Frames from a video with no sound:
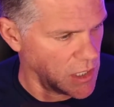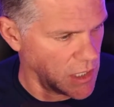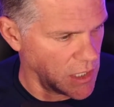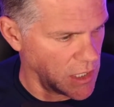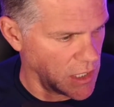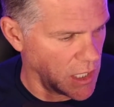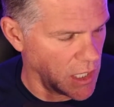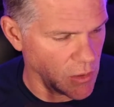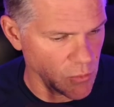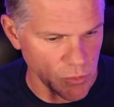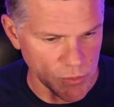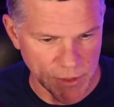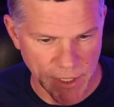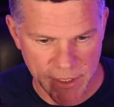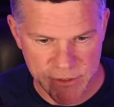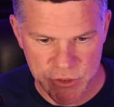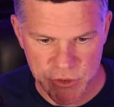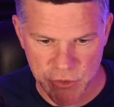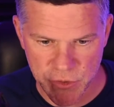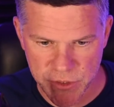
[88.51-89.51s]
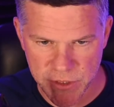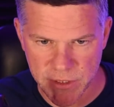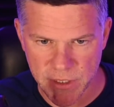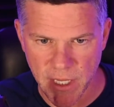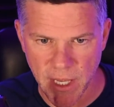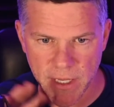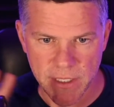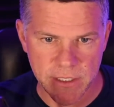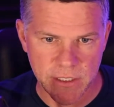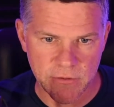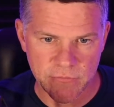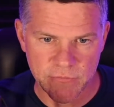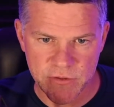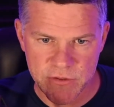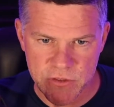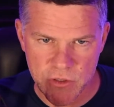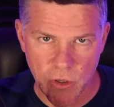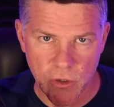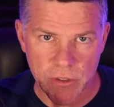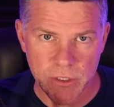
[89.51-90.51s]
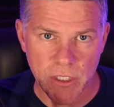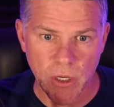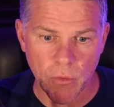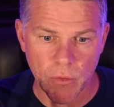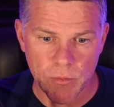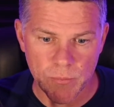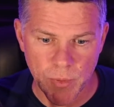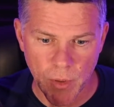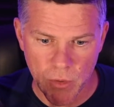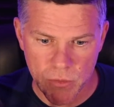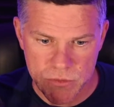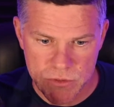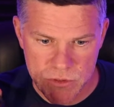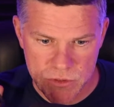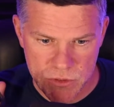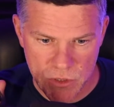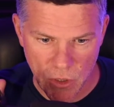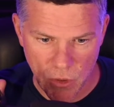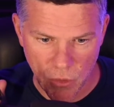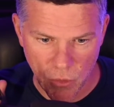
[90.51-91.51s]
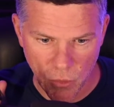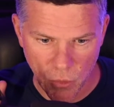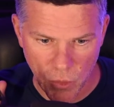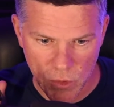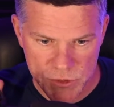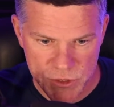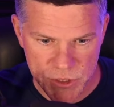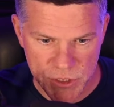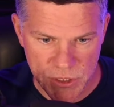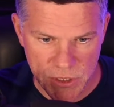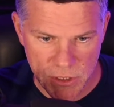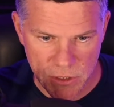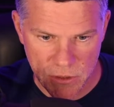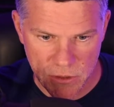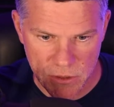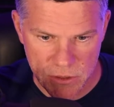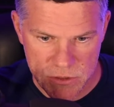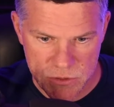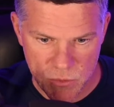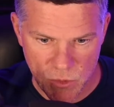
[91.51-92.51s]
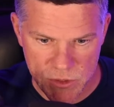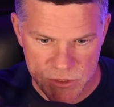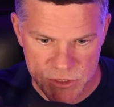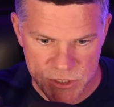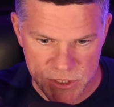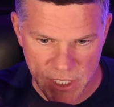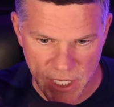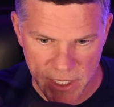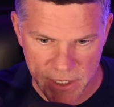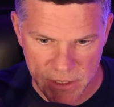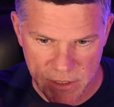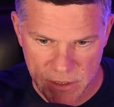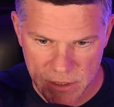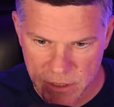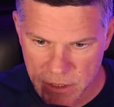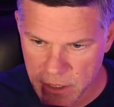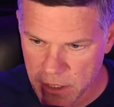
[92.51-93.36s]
I will not treat any of this audio in post, so what you hear is what you get.